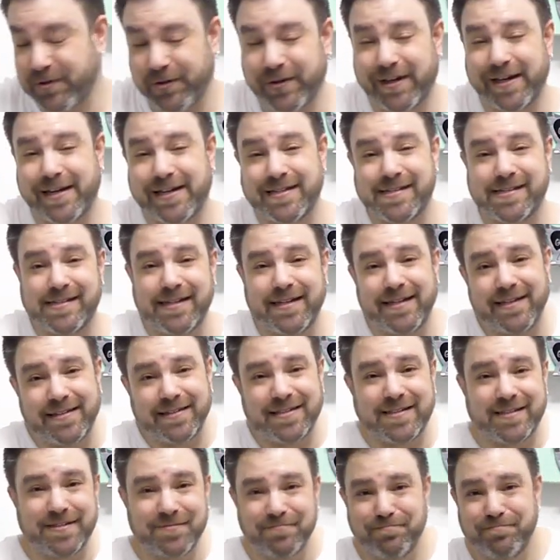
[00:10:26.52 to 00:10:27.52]
all I can say
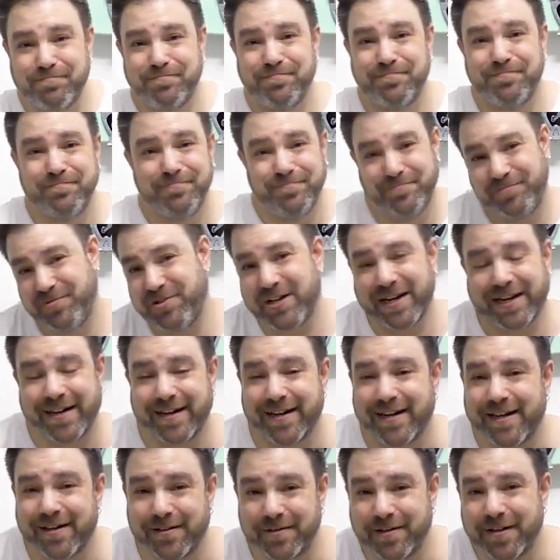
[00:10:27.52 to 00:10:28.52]
is,
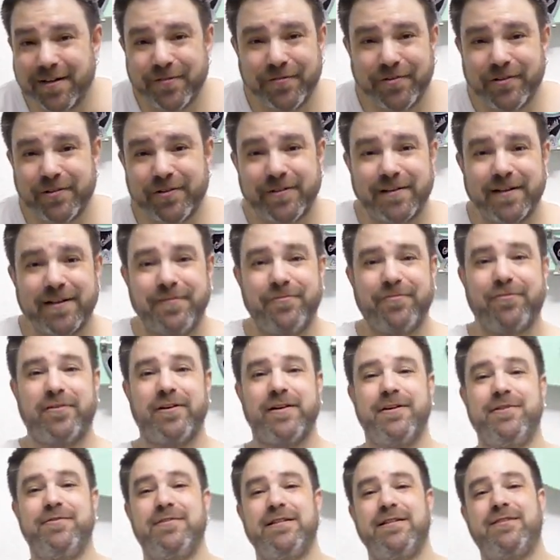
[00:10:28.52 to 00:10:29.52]
check it out. If you're looking
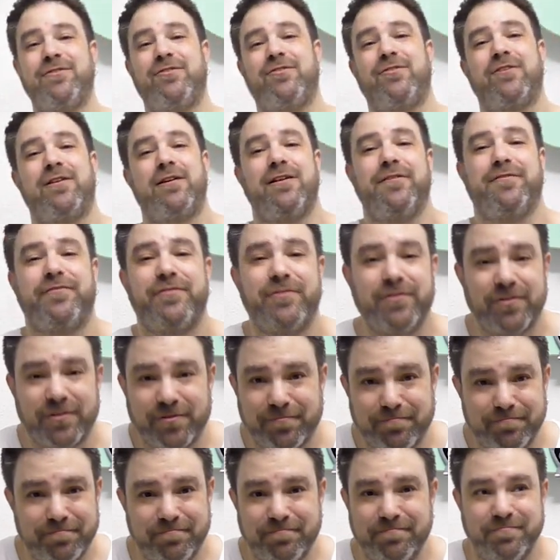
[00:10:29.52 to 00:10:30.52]
for a new guitar, if
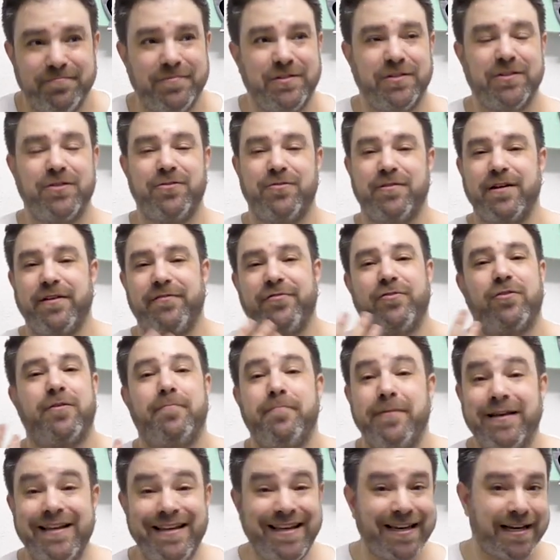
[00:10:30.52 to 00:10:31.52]
you're, you know, if
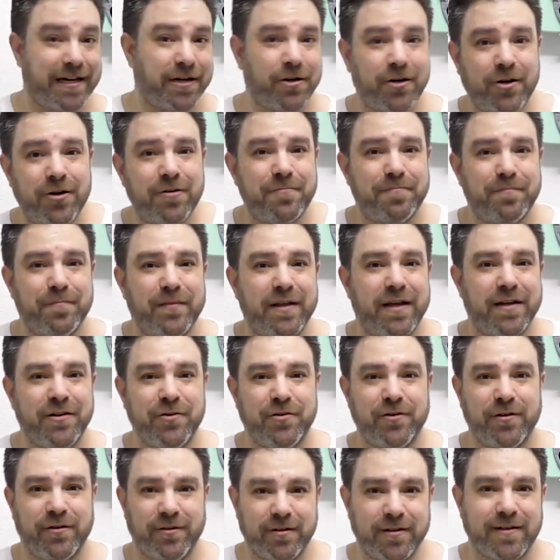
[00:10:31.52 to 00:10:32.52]
you're a beginner and
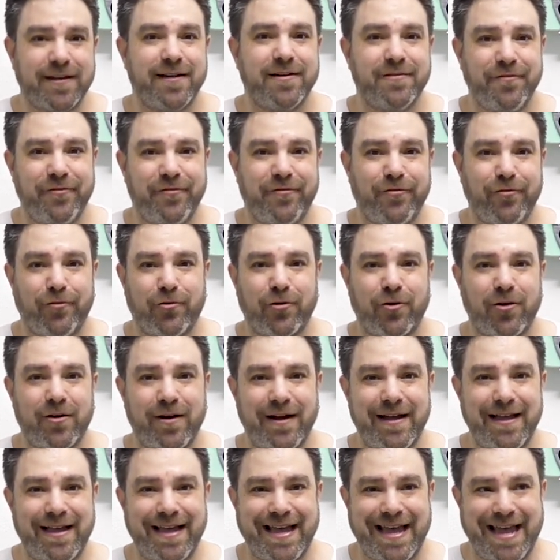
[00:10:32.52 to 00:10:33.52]
you're looking
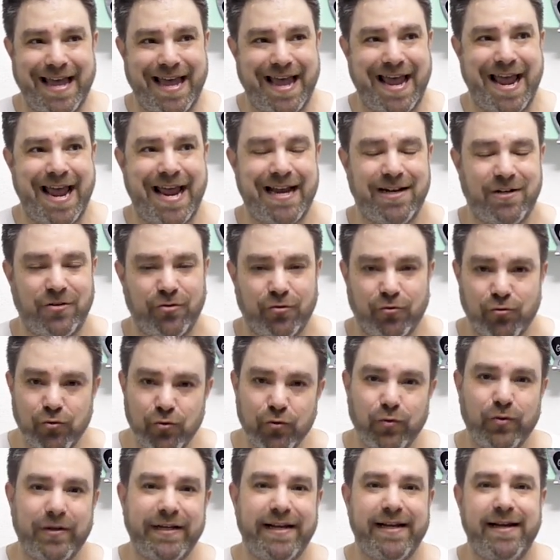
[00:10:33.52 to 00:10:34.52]
for a
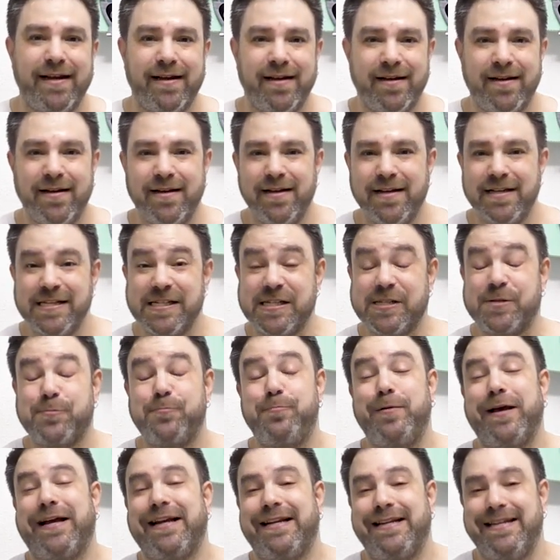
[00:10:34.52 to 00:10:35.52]
truly
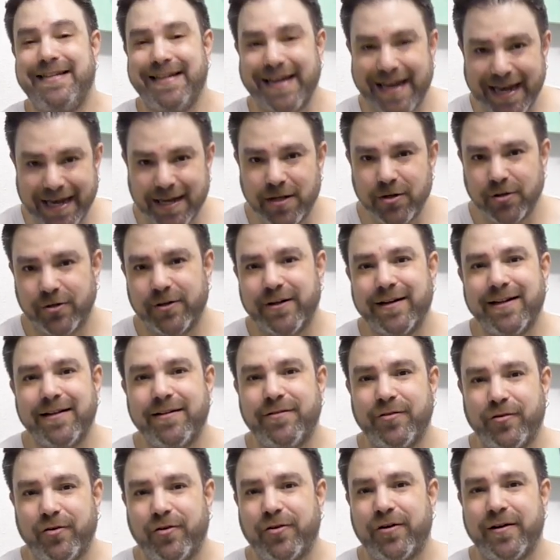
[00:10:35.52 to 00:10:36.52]
spectacular
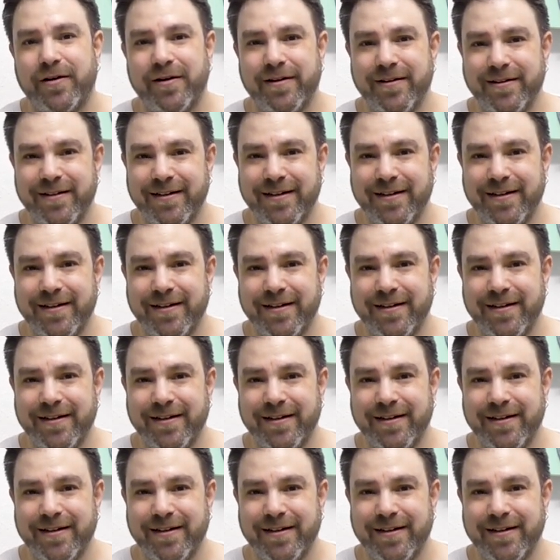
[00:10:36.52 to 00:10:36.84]
guitar